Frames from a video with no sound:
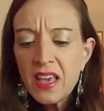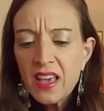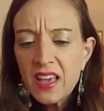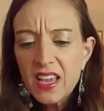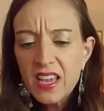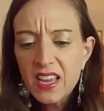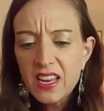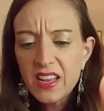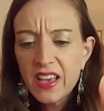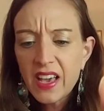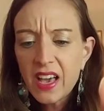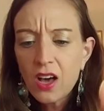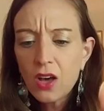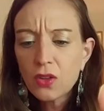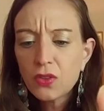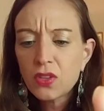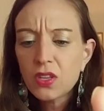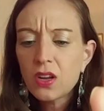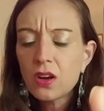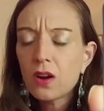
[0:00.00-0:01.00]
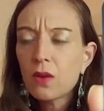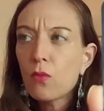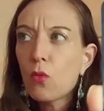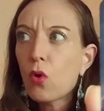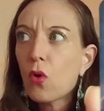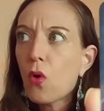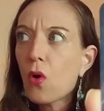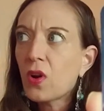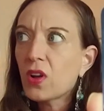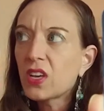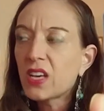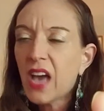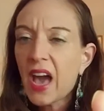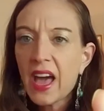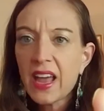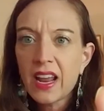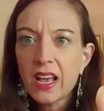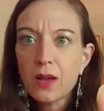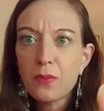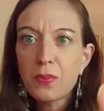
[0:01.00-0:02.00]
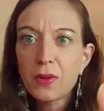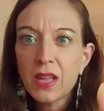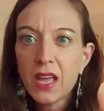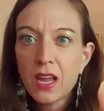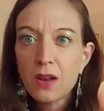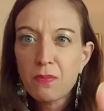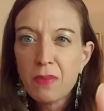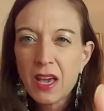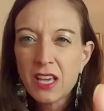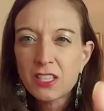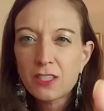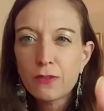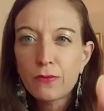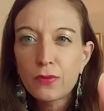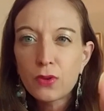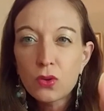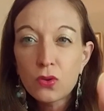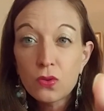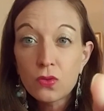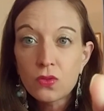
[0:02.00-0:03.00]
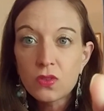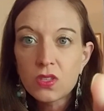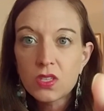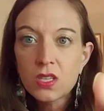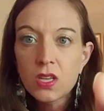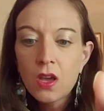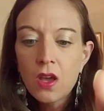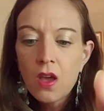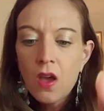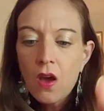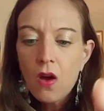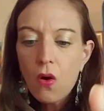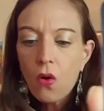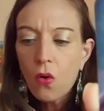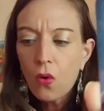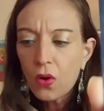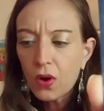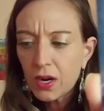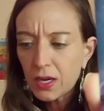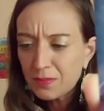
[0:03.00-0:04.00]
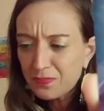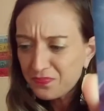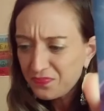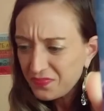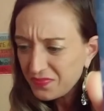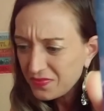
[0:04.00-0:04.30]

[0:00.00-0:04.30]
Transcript: eating healthier, more organic, plant-based foods, or